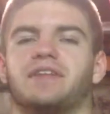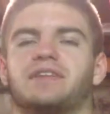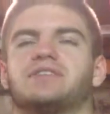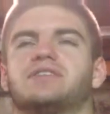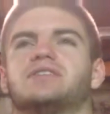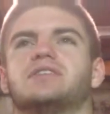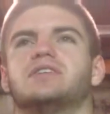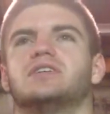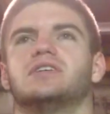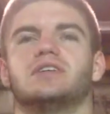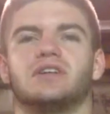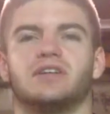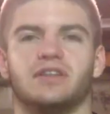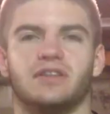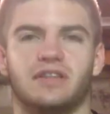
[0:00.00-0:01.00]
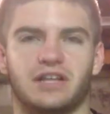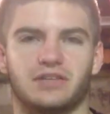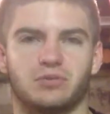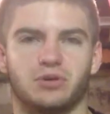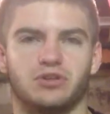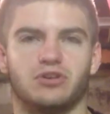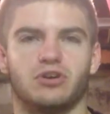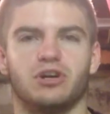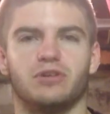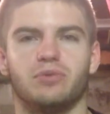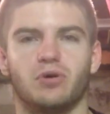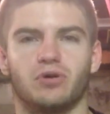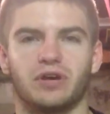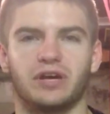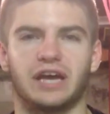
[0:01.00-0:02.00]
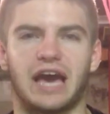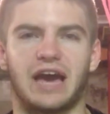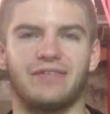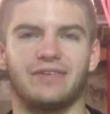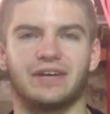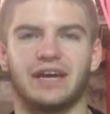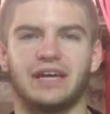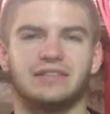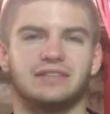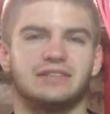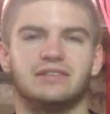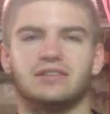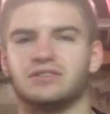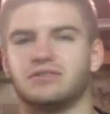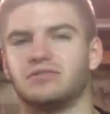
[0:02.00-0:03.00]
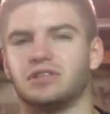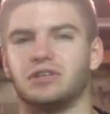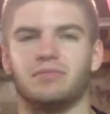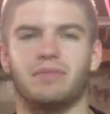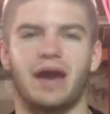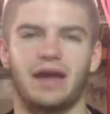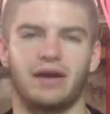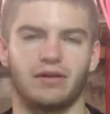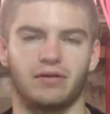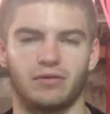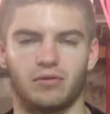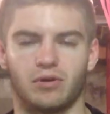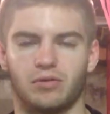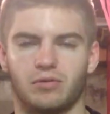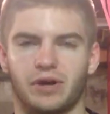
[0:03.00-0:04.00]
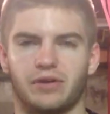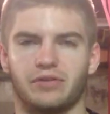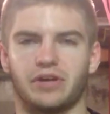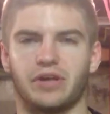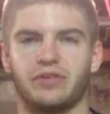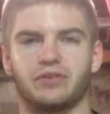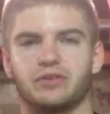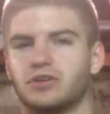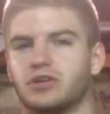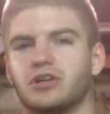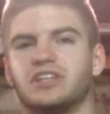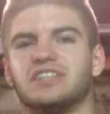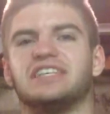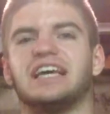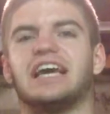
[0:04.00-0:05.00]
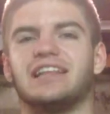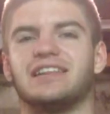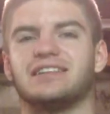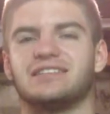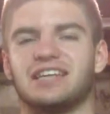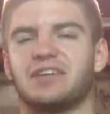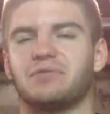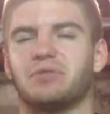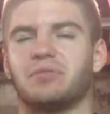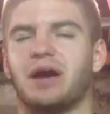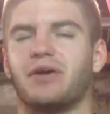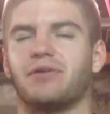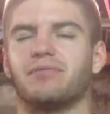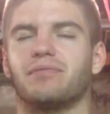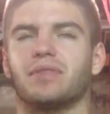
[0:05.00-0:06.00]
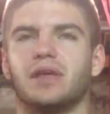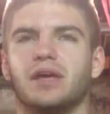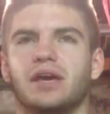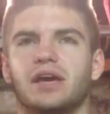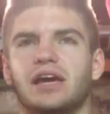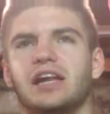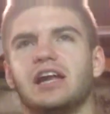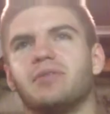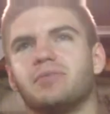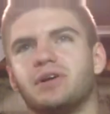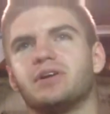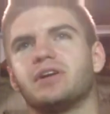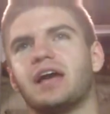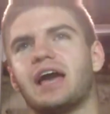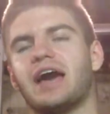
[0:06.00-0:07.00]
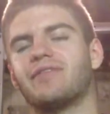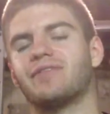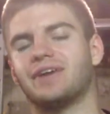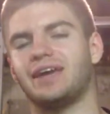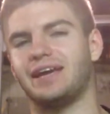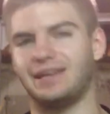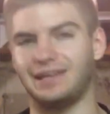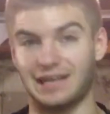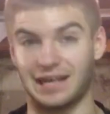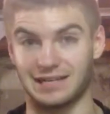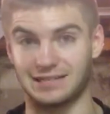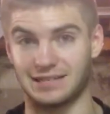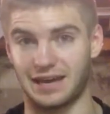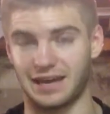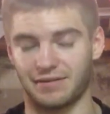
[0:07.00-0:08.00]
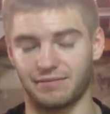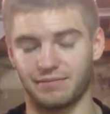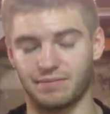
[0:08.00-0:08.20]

That's what dirty bulking advocates. It doesn't really matter one way or the other. You're going to gain the same amount. And I'm here to advocate against that.